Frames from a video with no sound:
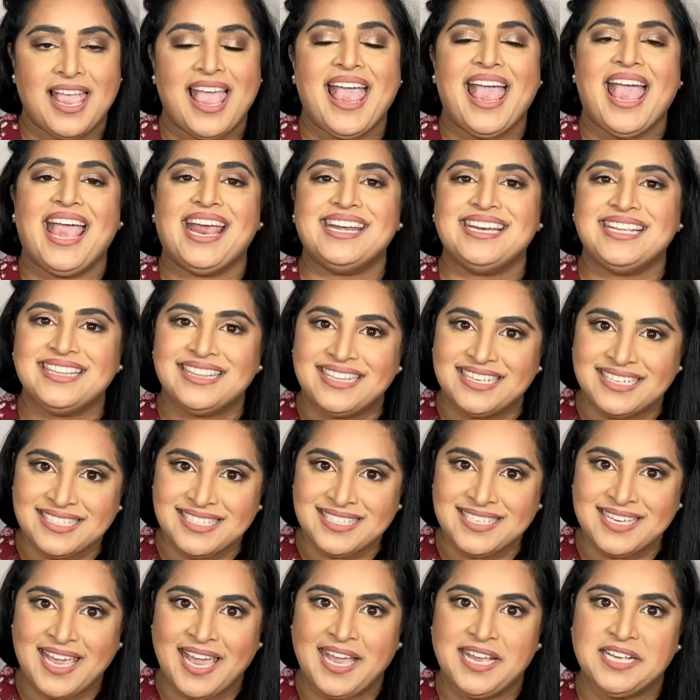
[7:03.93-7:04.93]
And in this
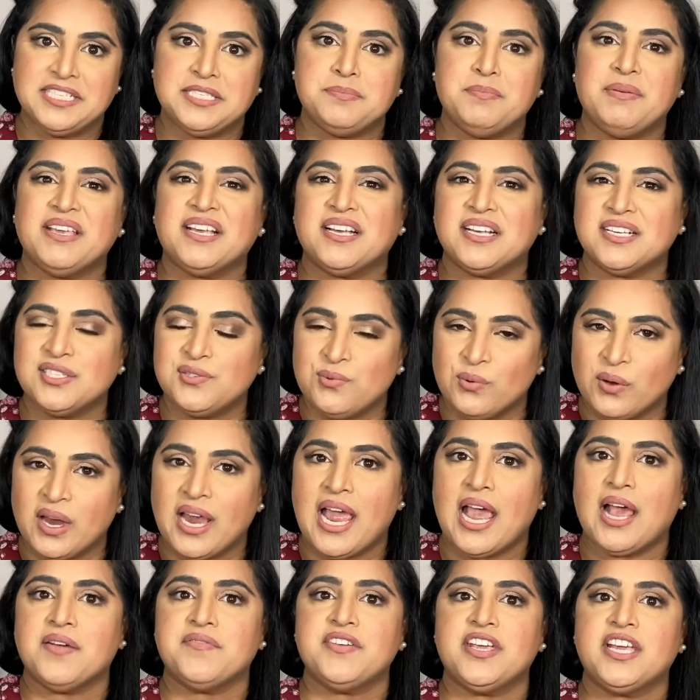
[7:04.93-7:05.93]
case, because we're
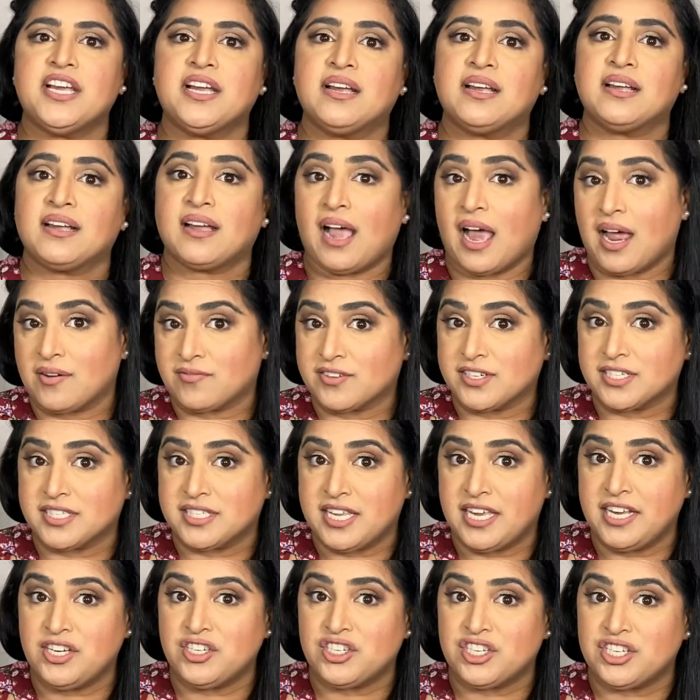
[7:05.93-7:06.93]
having
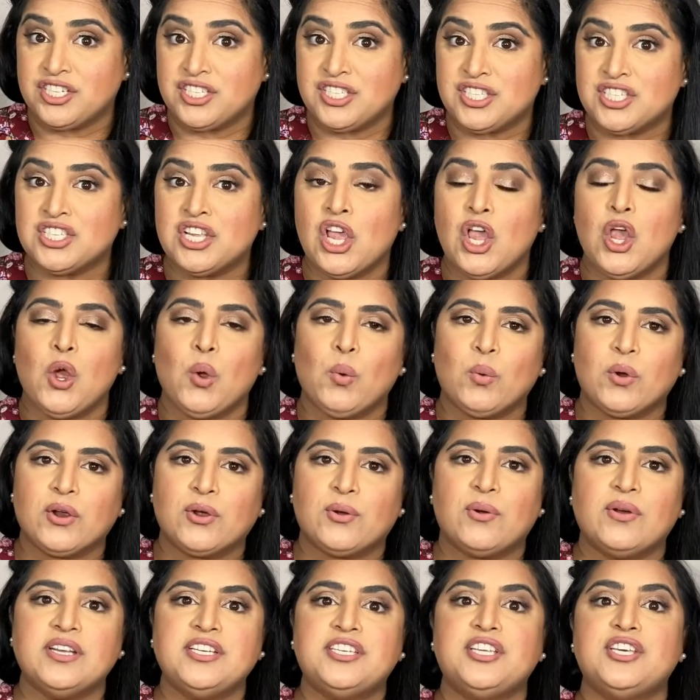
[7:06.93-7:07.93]
conversations, we're
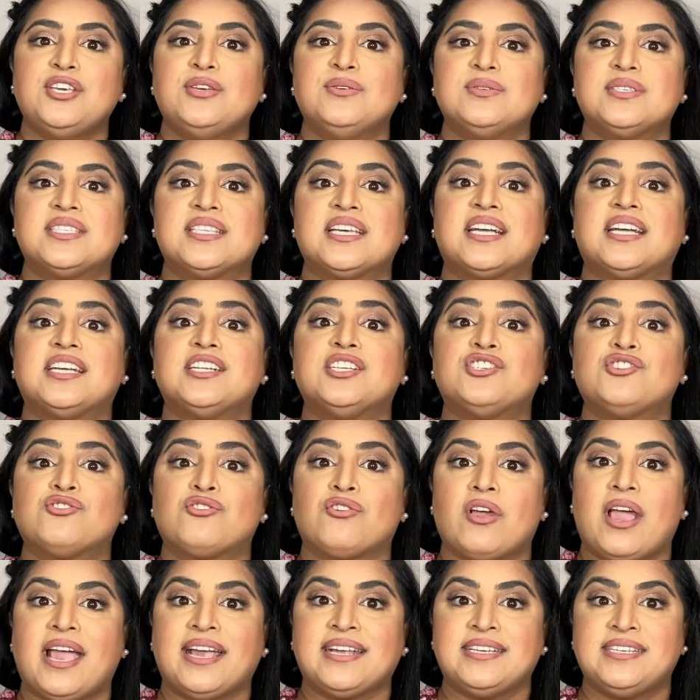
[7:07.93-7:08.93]
going to use the
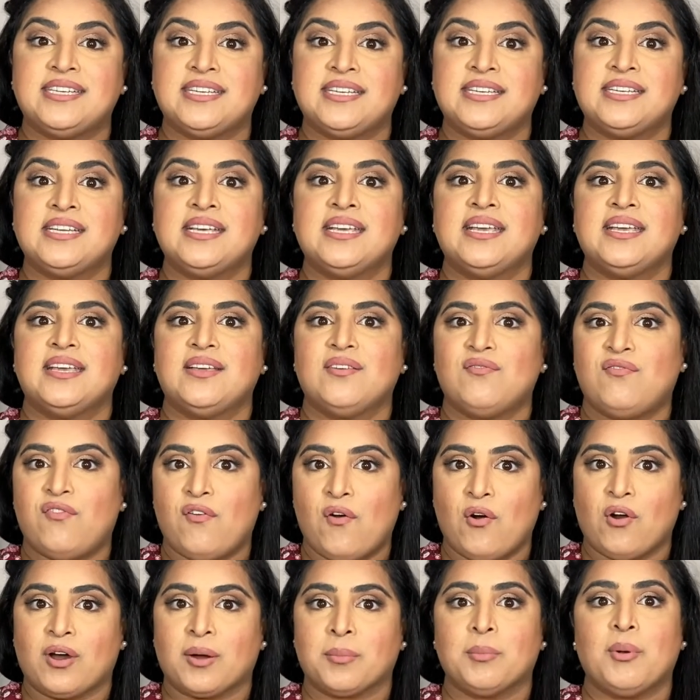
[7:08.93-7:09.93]
contracted
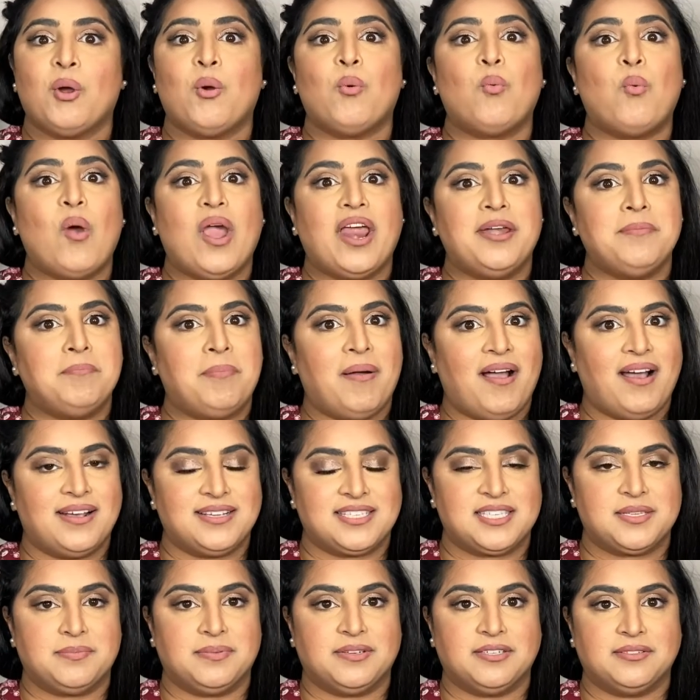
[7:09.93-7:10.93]
form when
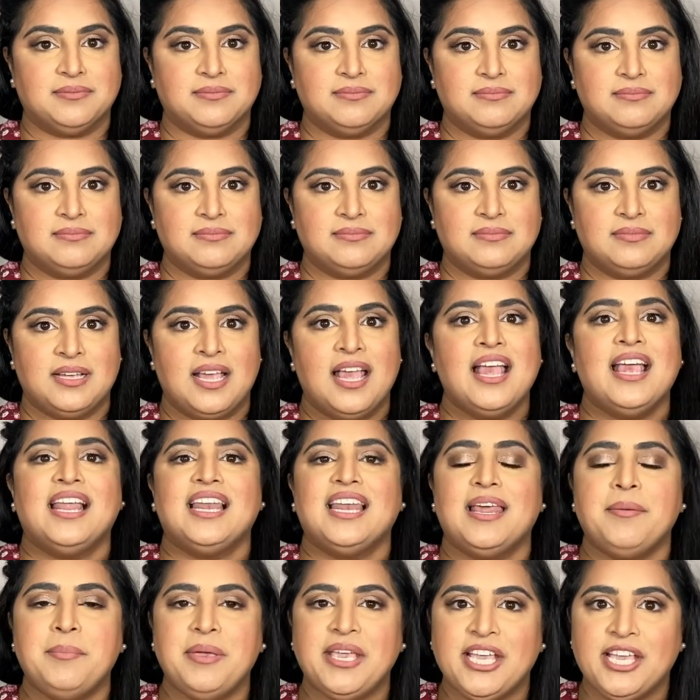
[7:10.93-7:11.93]
possible.
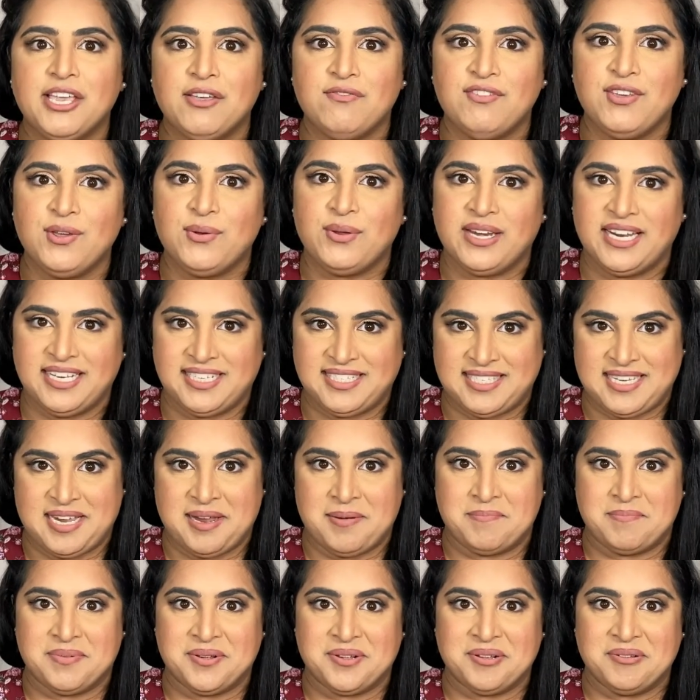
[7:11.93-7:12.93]
Let me give you an
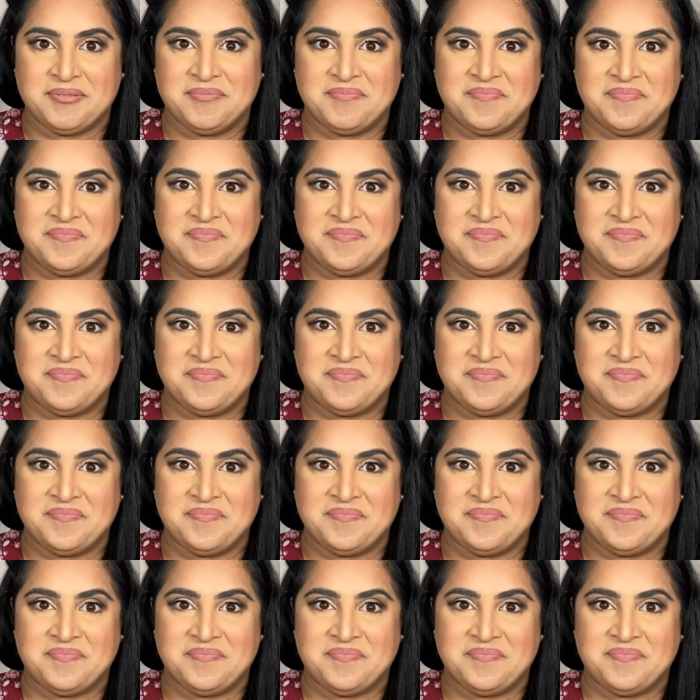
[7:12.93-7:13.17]
example.